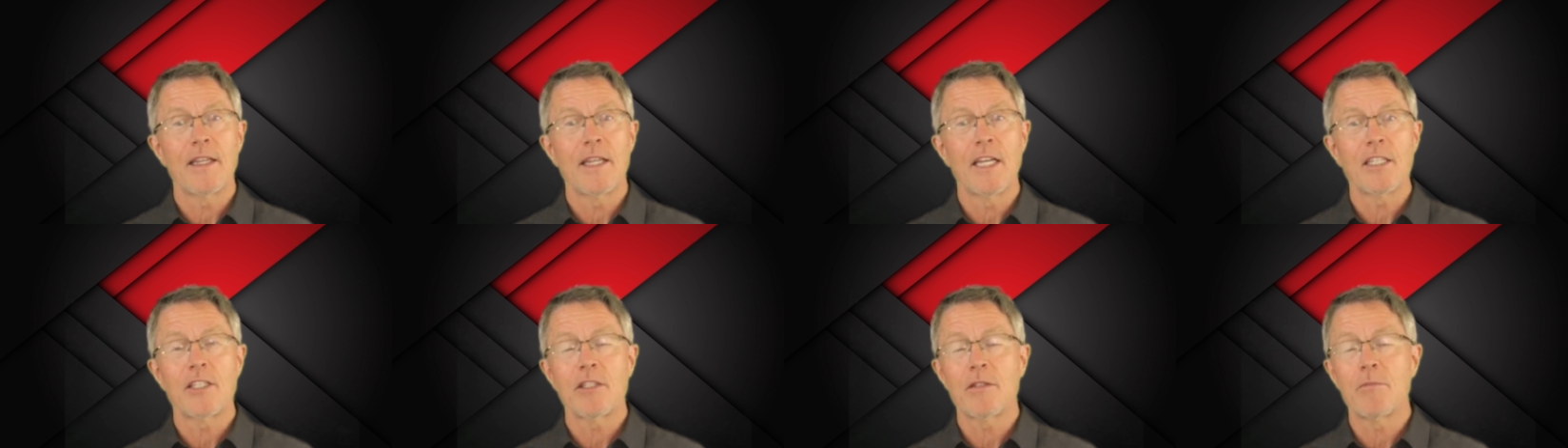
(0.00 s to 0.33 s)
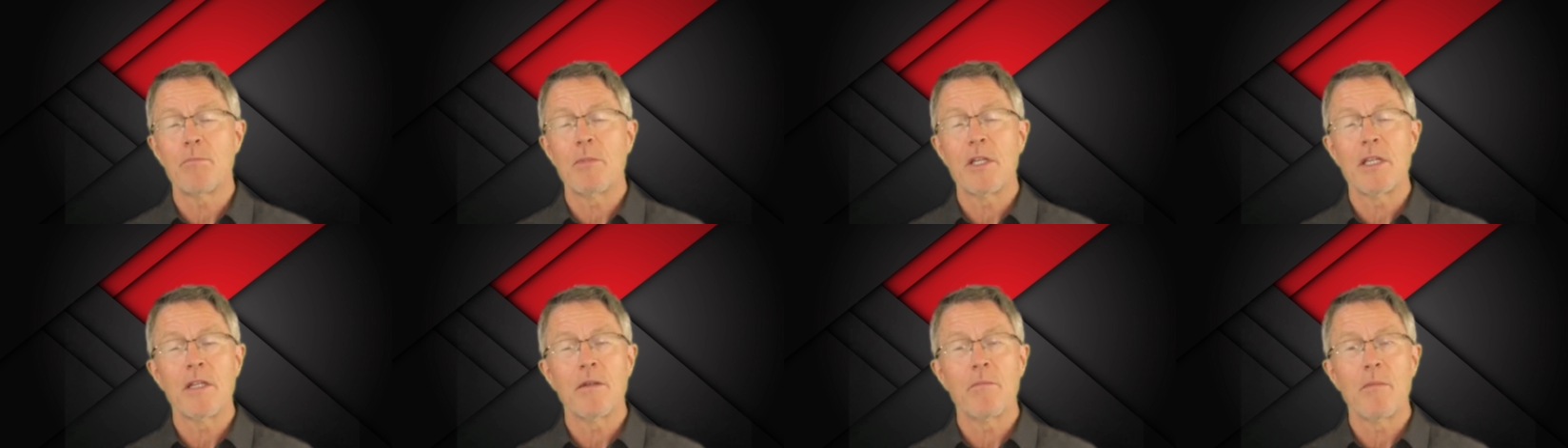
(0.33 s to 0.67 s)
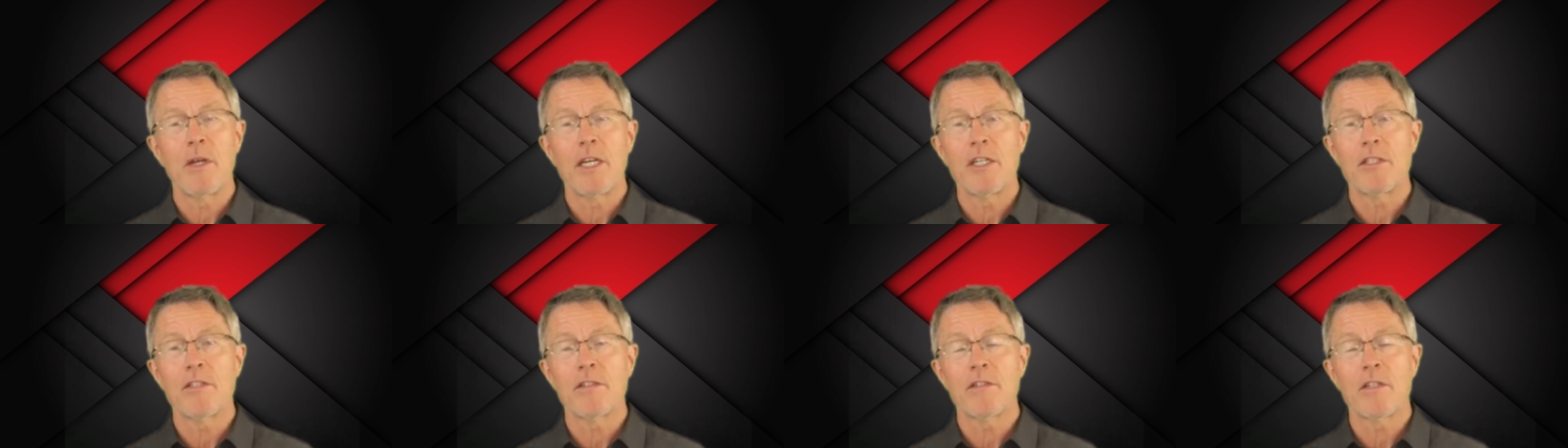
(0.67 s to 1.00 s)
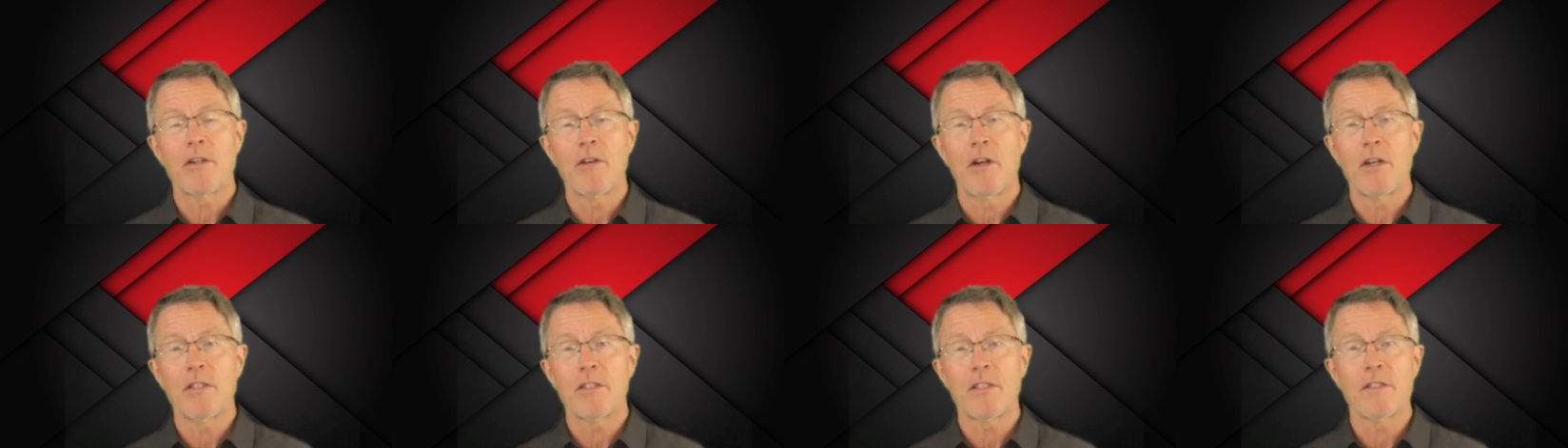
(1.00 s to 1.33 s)
that's been the major
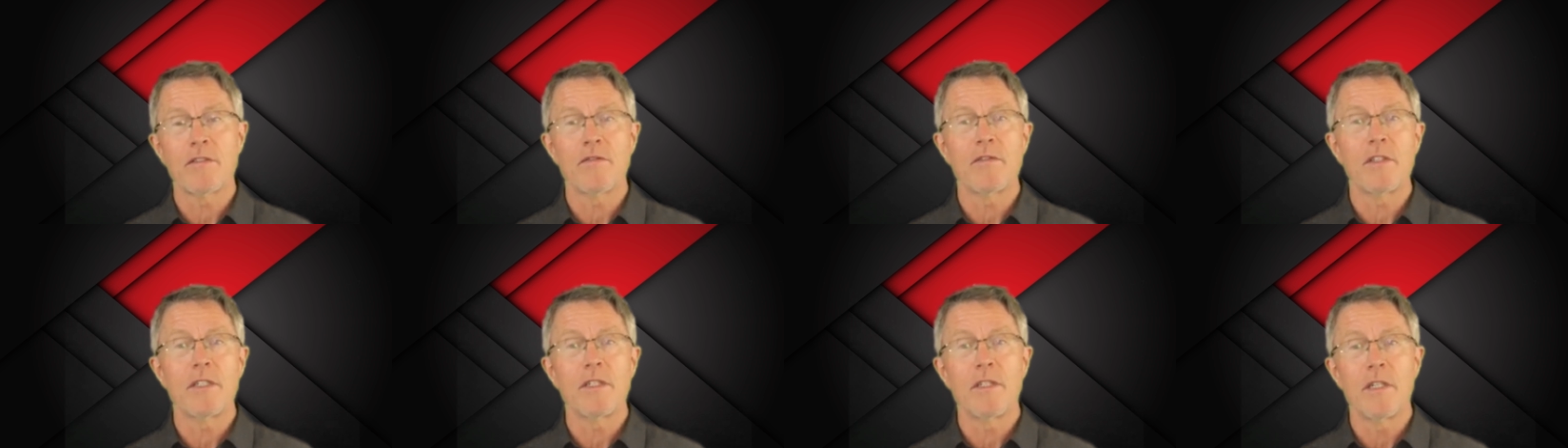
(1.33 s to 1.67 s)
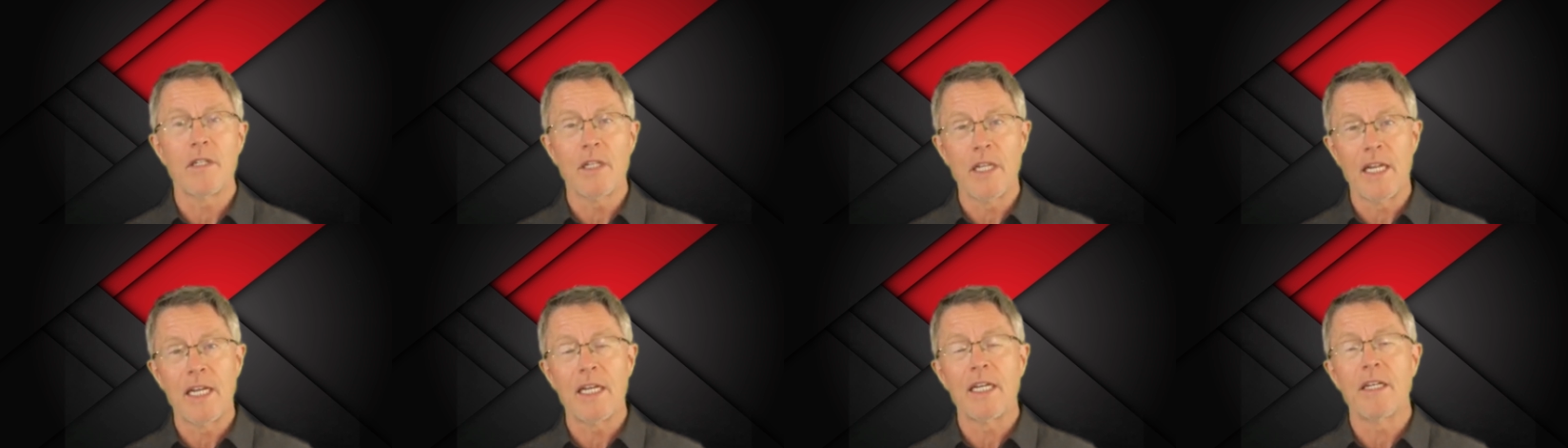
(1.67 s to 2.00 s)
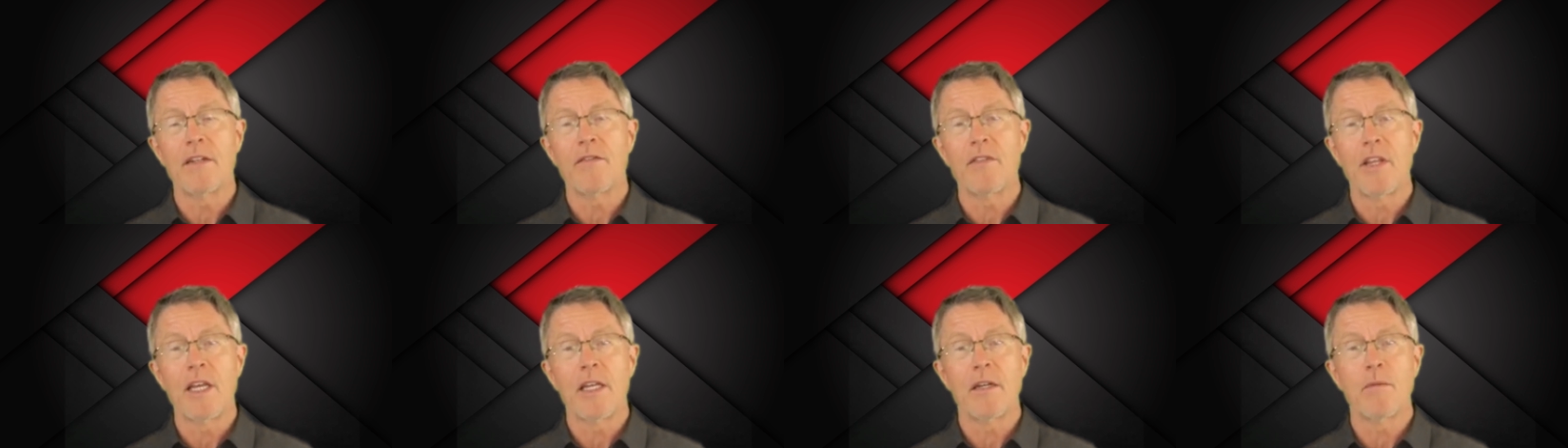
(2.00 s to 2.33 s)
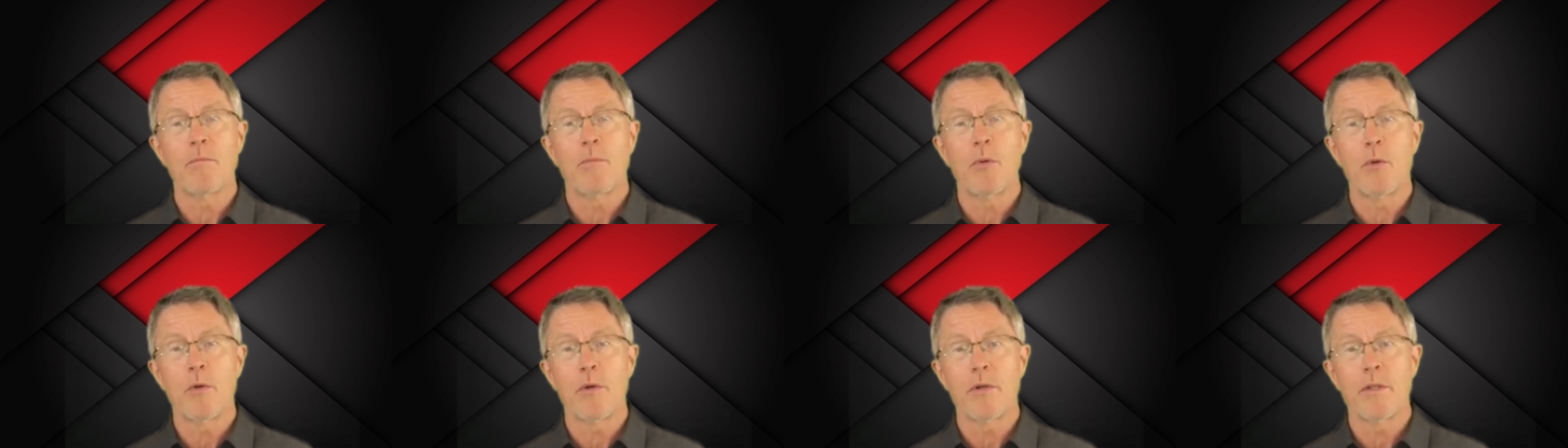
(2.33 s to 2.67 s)
cause of the delay of that
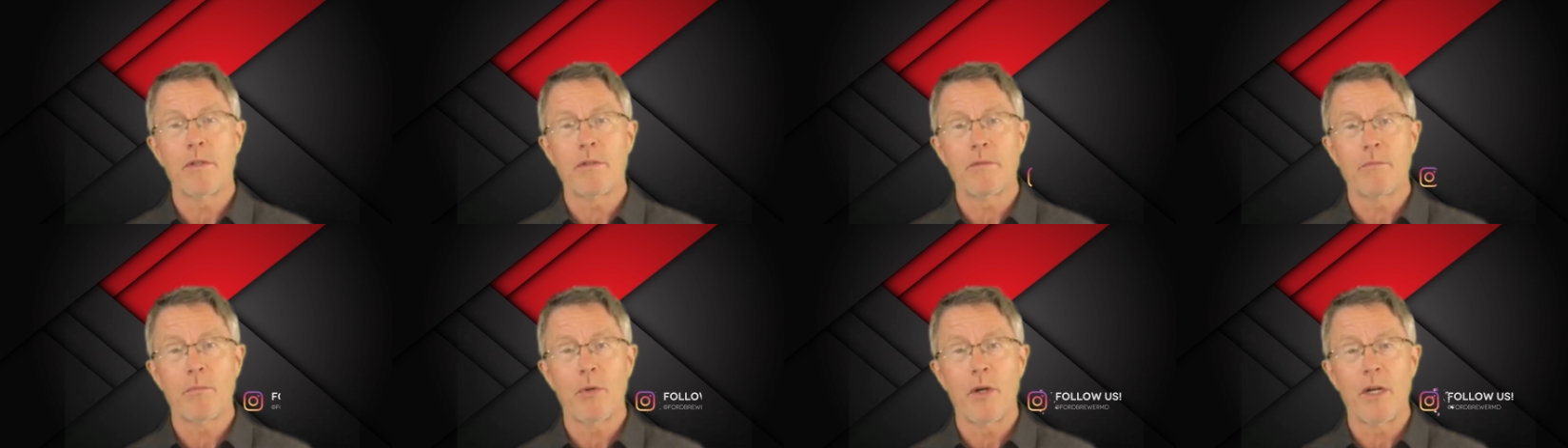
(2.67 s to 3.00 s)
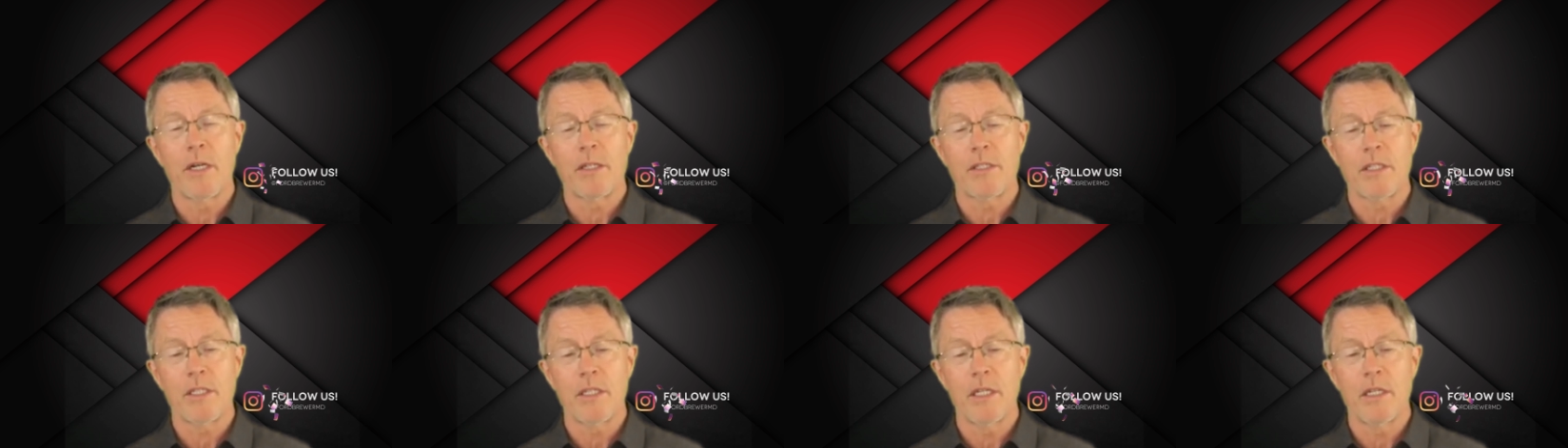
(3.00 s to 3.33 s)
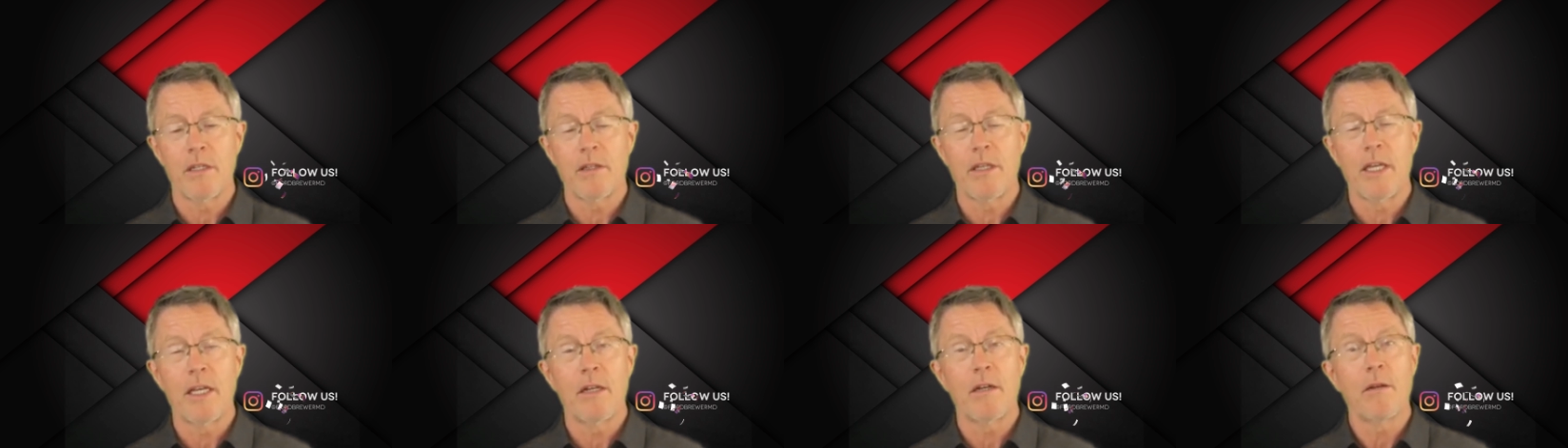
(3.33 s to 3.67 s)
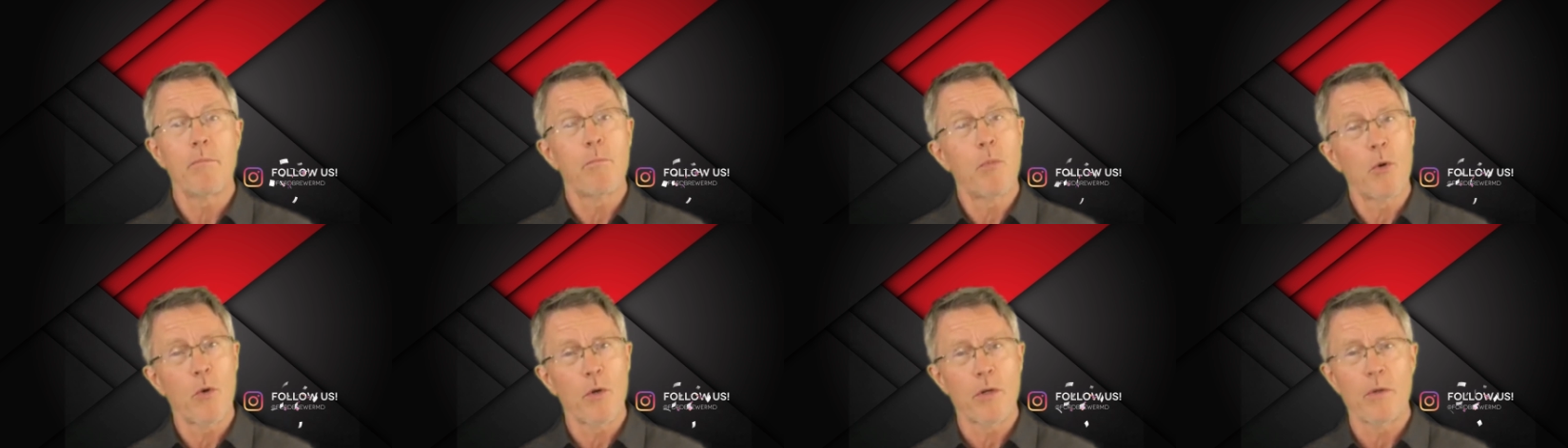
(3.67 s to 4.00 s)
important process, that
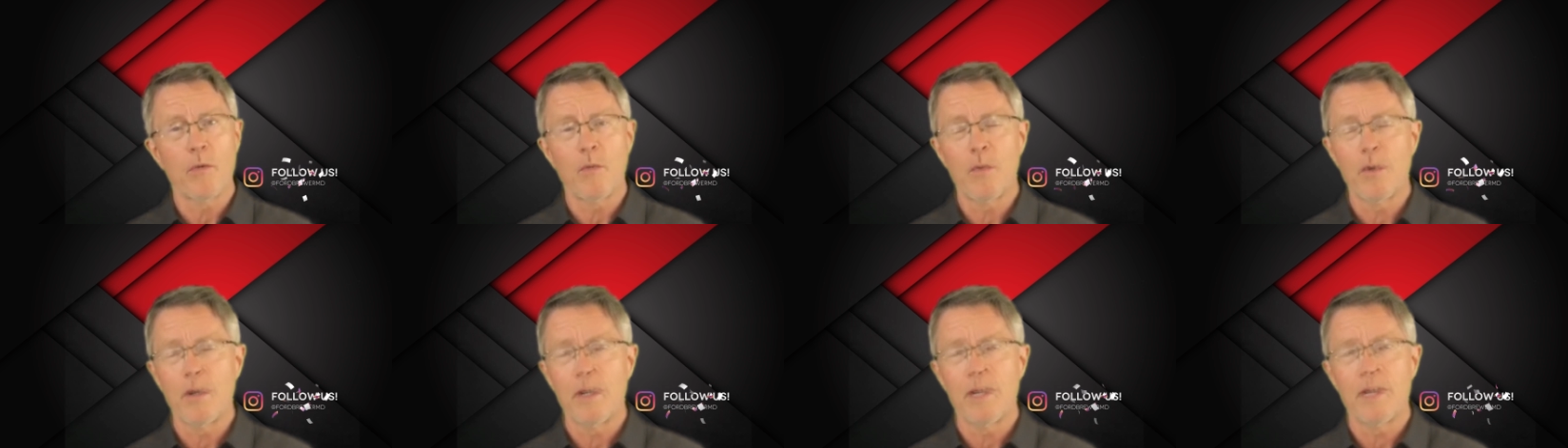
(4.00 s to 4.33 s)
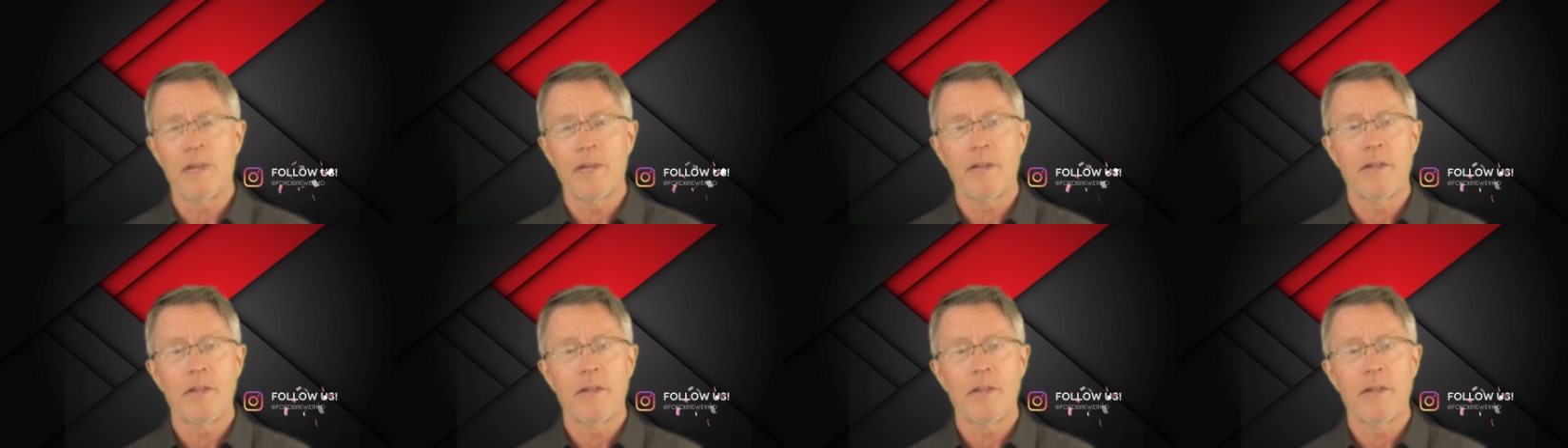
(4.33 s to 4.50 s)
important work.